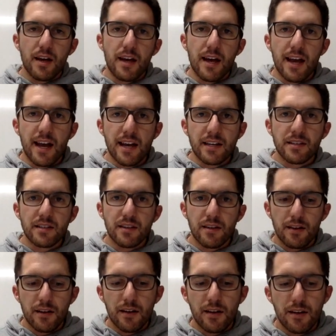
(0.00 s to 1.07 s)
And
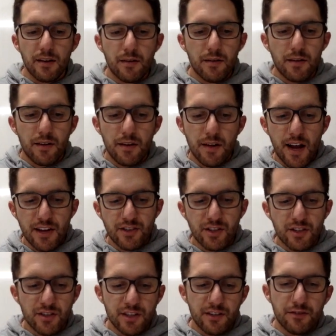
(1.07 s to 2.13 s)
as you
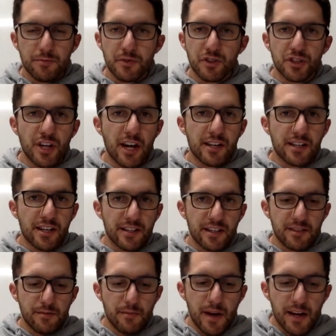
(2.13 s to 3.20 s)
can see from the shading, it
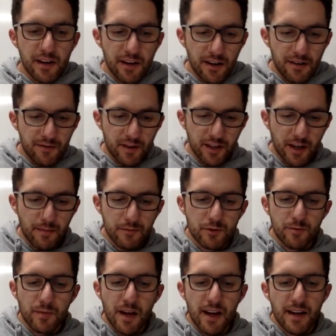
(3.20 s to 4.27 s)
doesn't matter if it comes
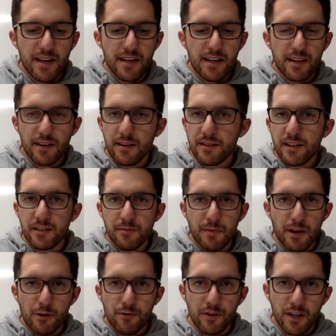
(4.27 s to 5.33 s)
from A, it doesn't
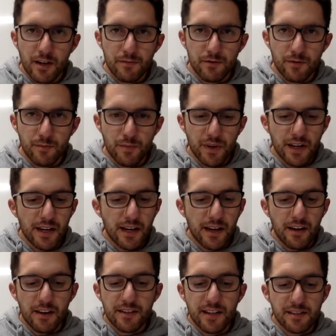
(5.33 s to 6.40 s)
matter if it comes from B, and
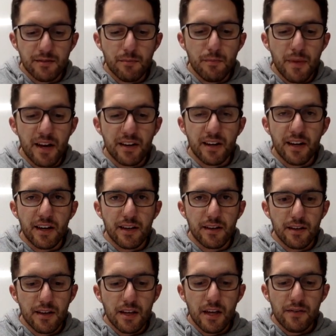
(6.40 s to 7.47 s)
it doesn't matter
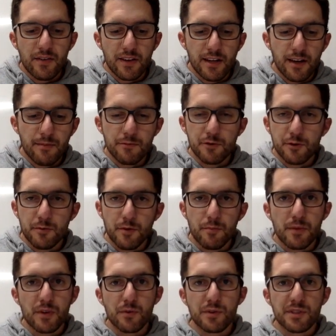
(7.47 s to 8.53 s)
if it comes from the
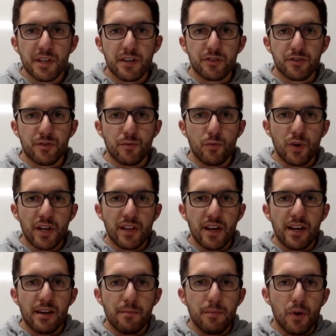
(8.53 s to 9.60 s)
middle section where they
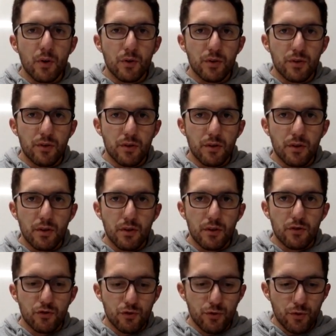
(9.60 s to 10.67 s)
are both
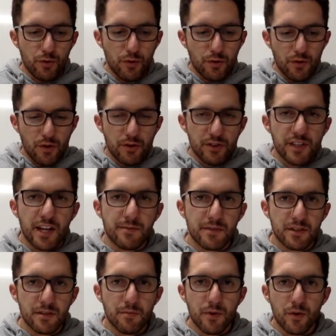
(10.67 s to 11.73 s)
true. Those
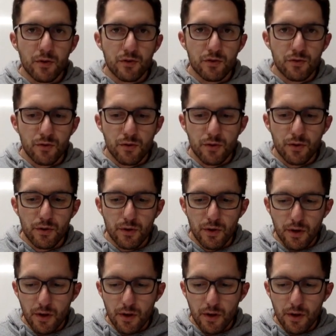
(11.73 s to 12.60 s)
statements are both true.